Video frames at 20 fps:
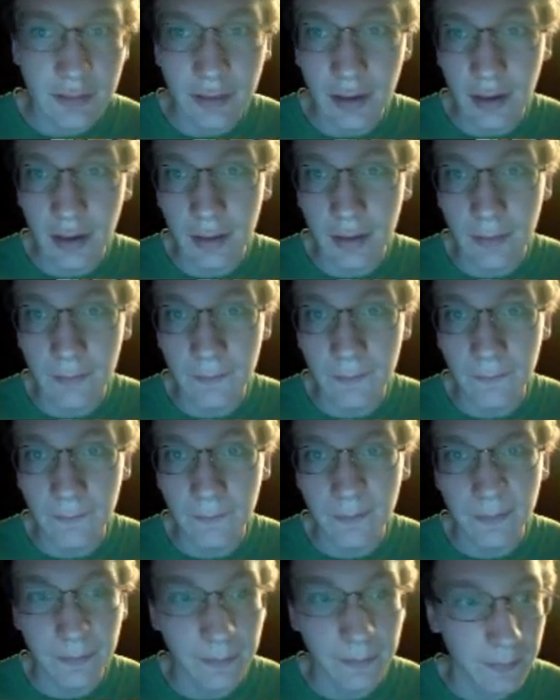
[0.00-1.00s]

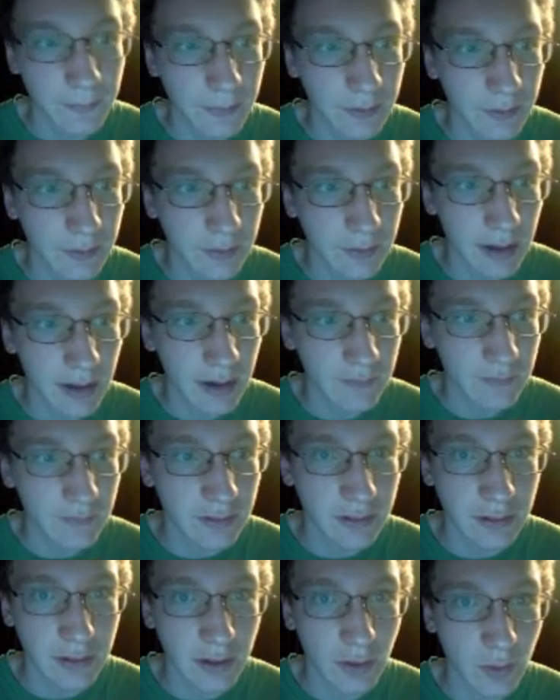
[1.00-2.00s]
You can have
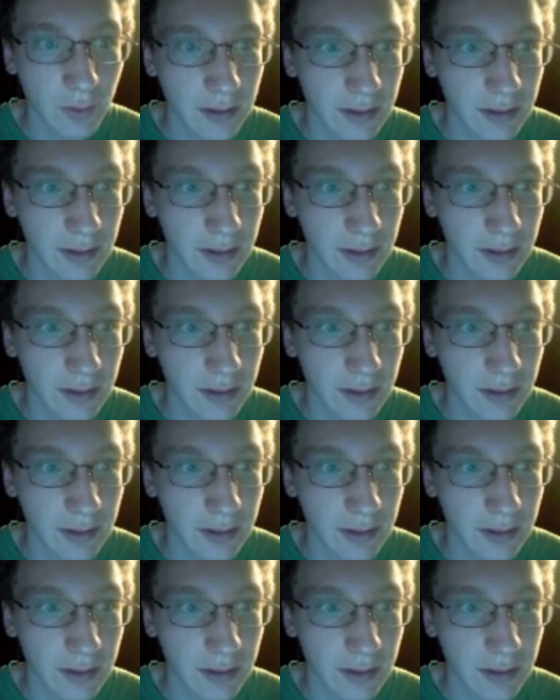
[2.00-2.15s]
it go